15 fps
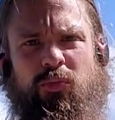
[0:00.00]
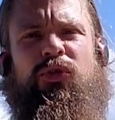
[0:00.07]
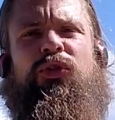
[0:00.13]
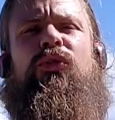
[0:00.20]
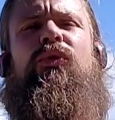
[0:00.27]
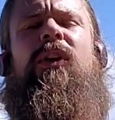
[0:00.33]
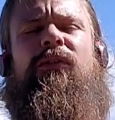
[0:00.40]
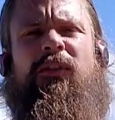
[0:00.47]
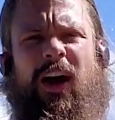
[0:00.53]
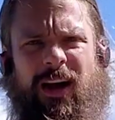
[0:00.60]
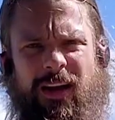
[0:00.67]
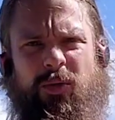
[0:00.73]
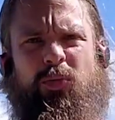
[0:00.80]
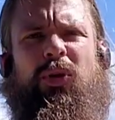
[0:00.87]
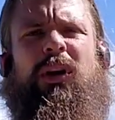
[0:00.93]

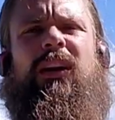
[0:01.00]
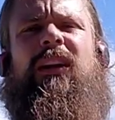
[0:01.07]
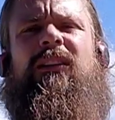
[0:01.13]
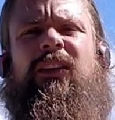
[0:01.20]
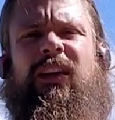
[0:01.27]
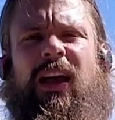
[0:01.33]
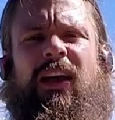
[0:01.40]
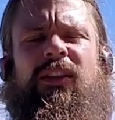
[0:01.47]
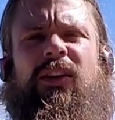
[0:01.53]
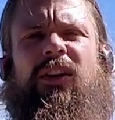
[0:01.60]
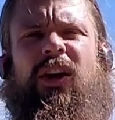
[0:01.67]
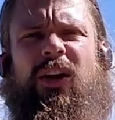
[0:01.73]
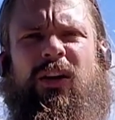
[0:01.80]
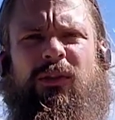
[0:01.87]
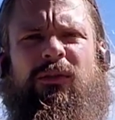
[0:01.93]
unifying, bringing together
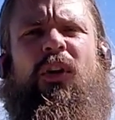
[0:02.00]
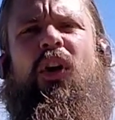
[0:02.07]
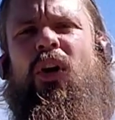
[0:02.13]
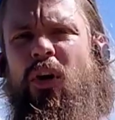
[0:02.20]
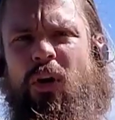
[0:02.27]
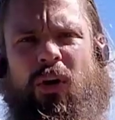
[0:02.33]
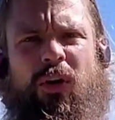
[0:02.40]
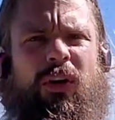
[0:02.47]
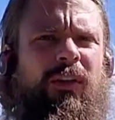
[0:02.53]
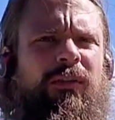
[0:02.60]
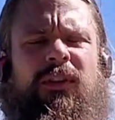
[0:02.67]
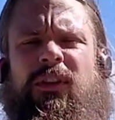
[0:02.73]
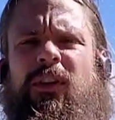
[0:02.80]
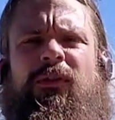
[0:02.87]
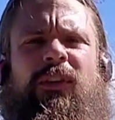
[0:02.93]
of all of
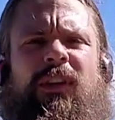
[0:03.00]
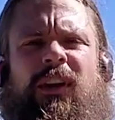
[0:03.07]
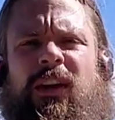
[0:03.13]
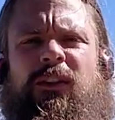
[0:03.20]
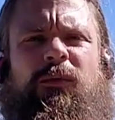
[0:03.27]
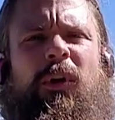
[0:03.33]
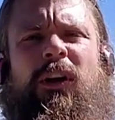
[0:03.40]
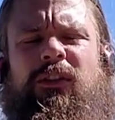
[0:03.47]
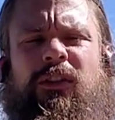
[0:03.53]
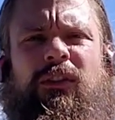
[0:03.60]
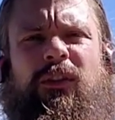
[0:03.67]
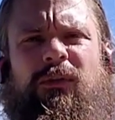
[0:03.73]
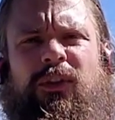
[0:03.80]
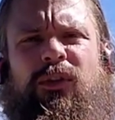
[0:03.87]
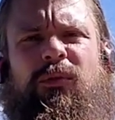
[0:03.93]
the different expressions
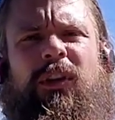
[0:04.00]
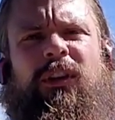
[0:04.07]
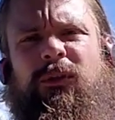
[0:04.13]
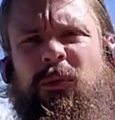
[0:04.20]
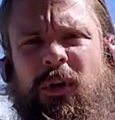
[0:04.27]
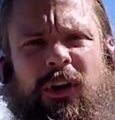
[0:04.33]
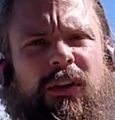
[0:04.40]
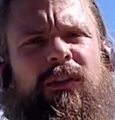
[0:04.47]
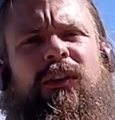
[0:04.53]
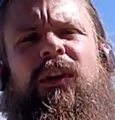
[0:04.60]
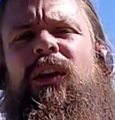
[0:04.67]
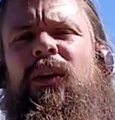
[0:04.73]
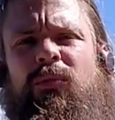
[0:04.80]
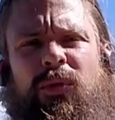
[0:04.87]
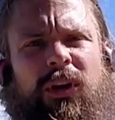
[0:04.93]
of the human experience,
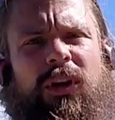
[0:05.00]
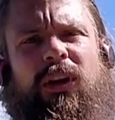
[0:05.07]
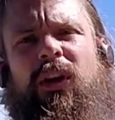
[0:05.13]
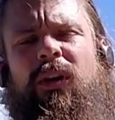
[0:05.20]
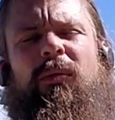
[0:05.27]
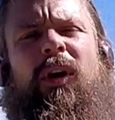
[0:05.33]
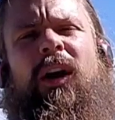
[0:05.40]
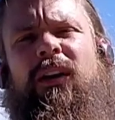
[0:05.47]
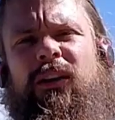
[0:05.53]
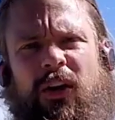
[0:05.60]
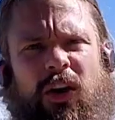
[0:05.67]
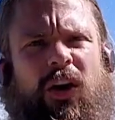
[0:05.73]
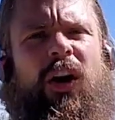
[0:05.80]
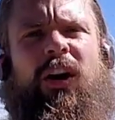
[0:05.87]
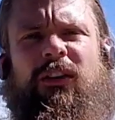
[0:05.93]
bringing our mind and
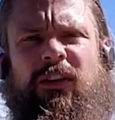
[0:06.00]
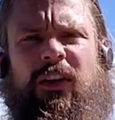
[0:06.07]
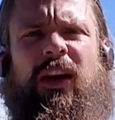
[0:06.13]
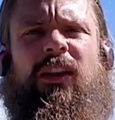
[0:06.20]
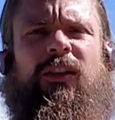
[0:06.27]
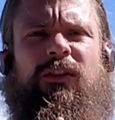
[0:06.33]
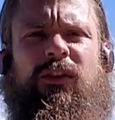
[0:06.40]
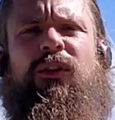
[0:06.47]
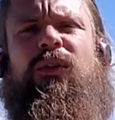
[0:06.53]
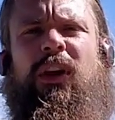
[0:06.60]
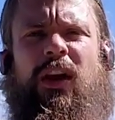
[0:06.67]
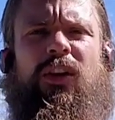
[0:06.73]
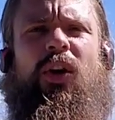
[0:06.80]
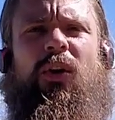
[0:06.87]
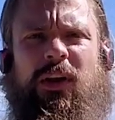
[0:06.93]
our heart together to
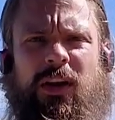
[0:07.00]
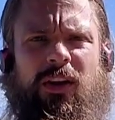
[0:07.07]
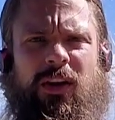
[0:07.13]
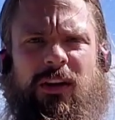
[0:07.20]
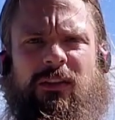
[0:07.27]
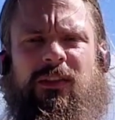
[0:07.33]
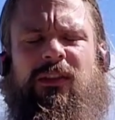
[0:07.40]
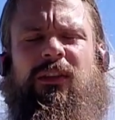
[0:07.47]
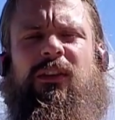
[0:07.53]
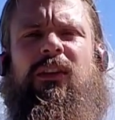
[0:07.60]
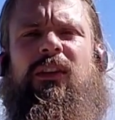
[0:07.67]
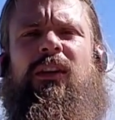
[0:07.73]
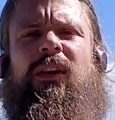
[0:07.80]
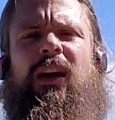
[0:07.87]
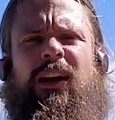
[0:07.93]
create coherence,
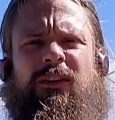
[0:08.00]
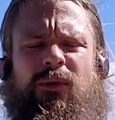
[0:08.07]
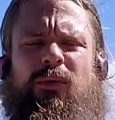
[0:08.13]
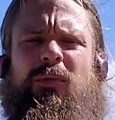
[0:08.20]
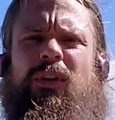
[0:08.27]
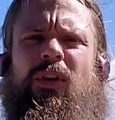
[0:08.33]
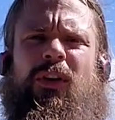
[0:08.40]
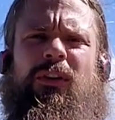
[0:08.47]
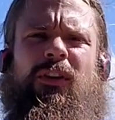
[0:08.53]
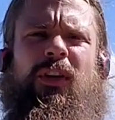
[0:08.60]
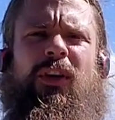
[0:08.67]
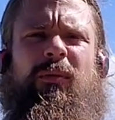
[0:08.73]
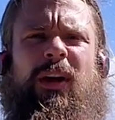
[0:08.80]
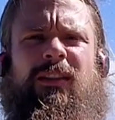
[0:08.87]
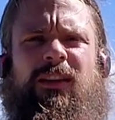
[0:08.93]
as it would be called in the
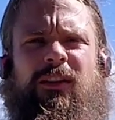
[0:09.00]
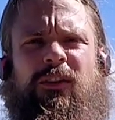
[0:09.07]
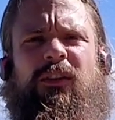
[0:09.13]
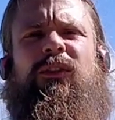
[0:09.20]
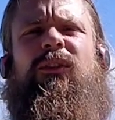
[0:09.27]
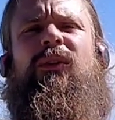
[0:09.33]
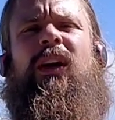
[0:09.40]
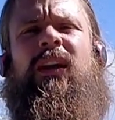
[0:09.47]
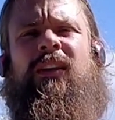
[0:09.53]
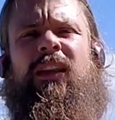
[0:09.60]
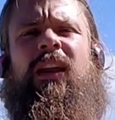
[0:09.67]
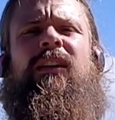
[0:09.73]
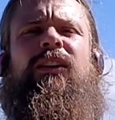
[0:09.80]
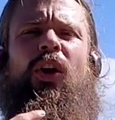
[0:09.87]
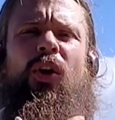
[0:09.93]
Heart Math Institute. And
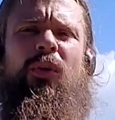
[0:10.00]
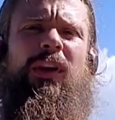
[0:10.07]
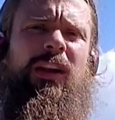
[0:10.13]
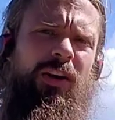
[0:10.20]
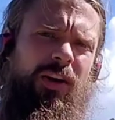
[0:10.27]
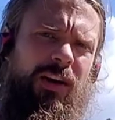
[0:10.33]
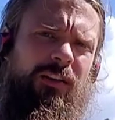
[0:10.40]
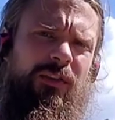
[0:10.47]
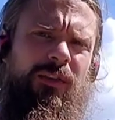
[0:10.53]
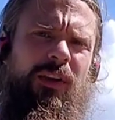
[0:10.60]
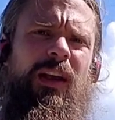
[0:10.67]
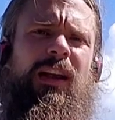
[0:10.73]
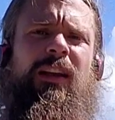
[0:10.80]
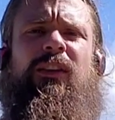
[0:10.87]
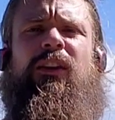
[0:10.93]
then coherence
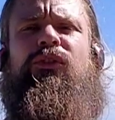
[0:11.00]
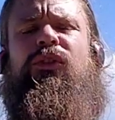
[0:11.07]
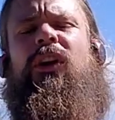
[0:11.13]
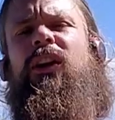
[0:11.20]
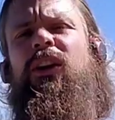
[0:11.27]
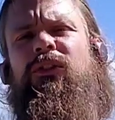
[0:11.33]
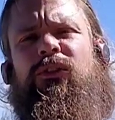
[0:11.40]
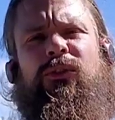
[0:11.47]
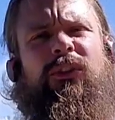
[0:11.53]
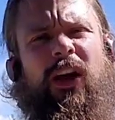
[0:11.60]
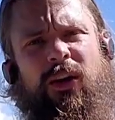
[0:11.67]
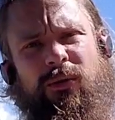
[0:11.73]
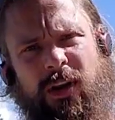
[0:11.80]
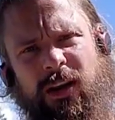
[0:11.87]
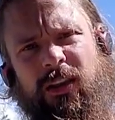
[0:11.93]
is a trigger to
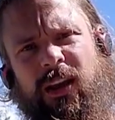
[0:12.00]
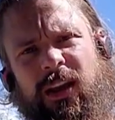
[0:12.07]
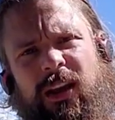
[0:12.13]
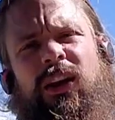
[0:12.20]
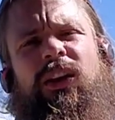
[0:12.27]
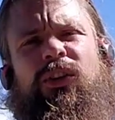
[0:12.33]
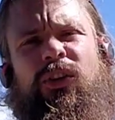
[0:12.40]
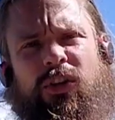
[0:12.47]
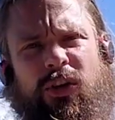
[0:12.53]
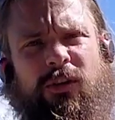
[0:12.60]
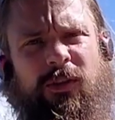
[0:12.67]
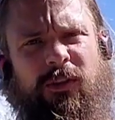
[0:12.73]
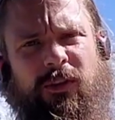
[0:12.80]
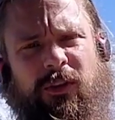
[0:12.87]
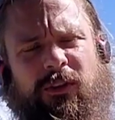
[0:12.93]
downregulate your
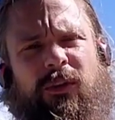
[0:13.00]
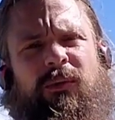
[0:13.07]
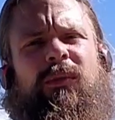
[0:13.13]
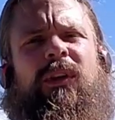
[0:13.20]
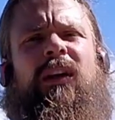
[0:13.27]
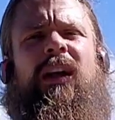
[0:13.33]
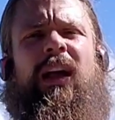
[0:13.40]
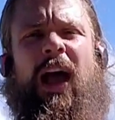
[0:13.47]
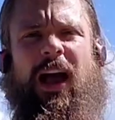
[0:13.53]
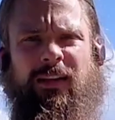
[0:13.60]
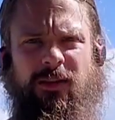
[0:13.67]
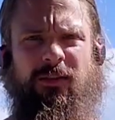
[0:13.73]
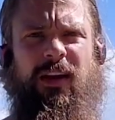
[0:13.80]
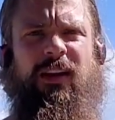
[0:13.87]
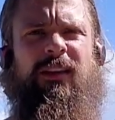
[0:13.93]
nervous system,
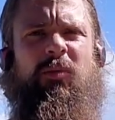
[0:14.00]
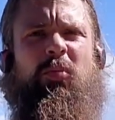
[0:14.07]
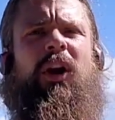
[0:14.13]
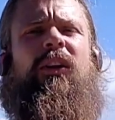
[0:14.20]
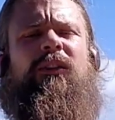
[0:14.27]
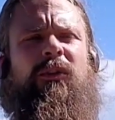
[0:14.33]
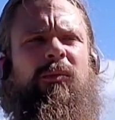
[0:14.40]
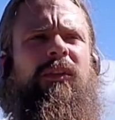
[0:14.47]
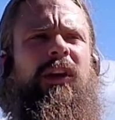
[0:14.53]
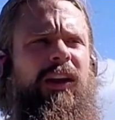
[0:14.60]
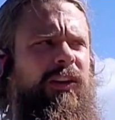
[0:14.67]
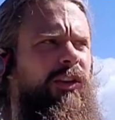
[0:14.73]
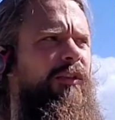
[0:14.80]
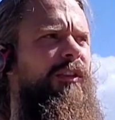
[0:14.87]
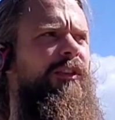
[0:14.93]
activate the
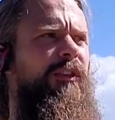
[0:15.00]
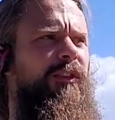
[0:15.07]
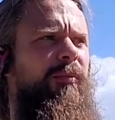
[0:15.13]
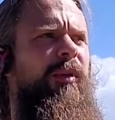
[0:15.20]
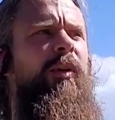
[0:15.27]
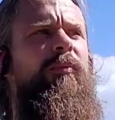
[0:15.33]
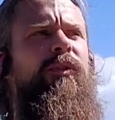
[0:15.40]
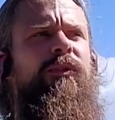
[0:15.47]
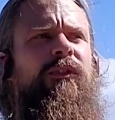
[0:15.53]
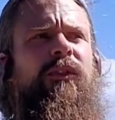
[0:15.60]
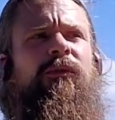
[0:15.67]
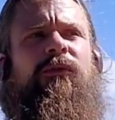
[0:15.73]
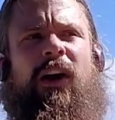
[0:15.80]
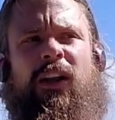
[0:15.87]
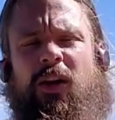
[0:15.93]
parasympathetic nervous system, help you to
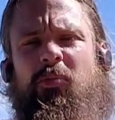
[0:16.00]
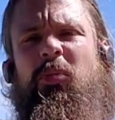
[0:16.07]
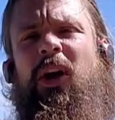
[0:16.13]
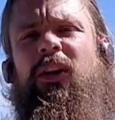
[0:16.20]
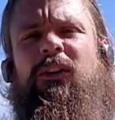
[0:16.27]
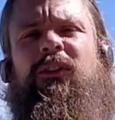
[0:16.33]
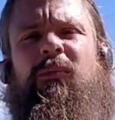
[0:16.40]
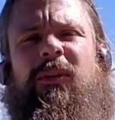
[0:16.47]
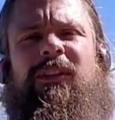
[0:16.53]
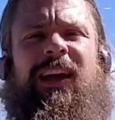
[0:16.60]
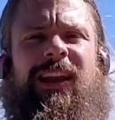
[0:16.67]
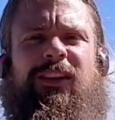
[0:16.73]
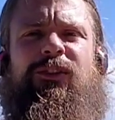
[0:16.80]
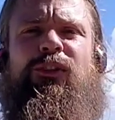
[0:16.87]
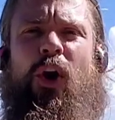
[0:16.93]
develop
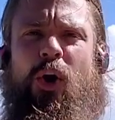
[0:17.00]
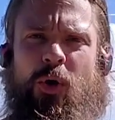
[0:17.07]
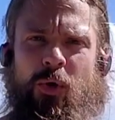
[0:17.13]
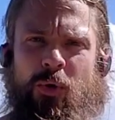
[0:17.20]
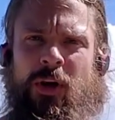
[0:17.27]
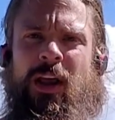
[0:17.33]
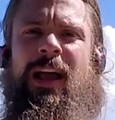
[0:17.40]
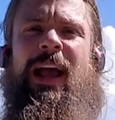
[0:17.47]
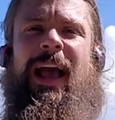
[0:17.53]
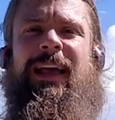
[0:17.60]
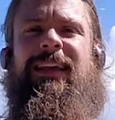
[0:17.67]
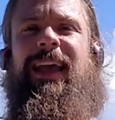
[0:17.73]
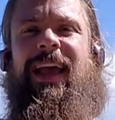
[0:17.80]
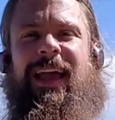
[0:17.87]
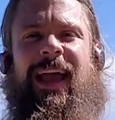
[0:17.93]
parasympathetic tone,
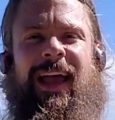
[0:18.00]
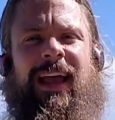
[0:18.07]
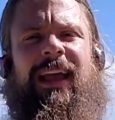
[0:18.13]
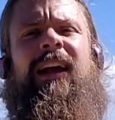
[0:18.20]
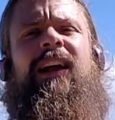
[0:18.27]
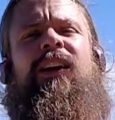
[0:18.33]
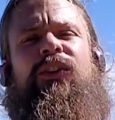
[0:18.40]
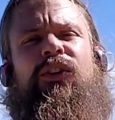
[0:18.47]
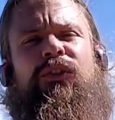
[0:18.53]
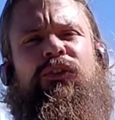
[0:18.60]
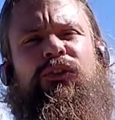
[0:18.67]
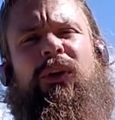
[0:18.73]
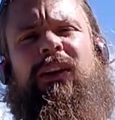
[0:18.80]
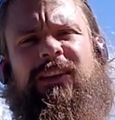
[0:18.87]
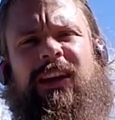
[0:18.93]
aka you're
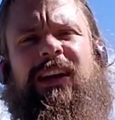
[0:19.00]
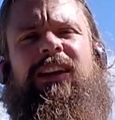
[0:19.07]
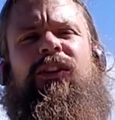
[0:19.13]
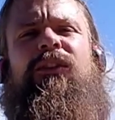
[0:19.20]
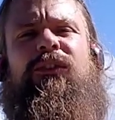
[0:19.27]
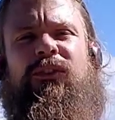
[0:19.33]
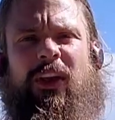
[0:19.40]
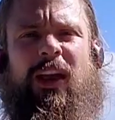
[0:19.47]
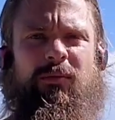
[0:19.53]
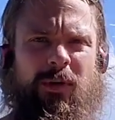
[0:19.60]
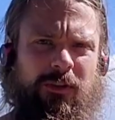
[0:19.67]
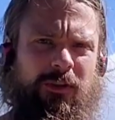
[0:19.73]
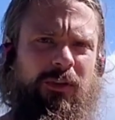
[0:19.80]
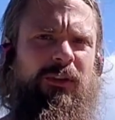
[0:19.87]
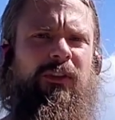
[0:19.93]
strengthening your Zen
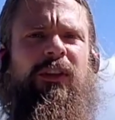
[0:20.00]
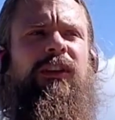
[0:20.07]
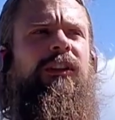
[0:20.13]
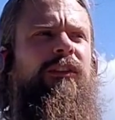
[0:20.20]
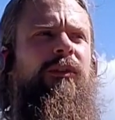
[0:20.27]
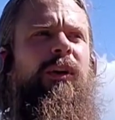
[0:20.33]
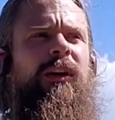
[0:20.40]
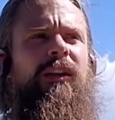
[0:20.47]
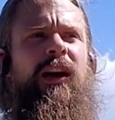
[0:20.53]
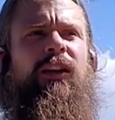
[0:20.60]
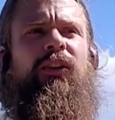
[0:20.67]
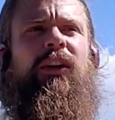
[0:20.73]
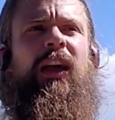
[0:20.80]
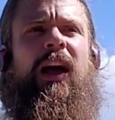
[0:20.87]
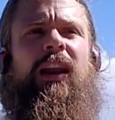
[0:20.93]
muscle, is the easy way that I
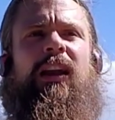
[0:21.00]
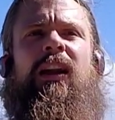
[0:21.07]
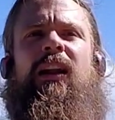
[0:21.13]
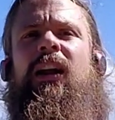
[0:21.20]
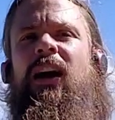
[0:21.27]
look at it.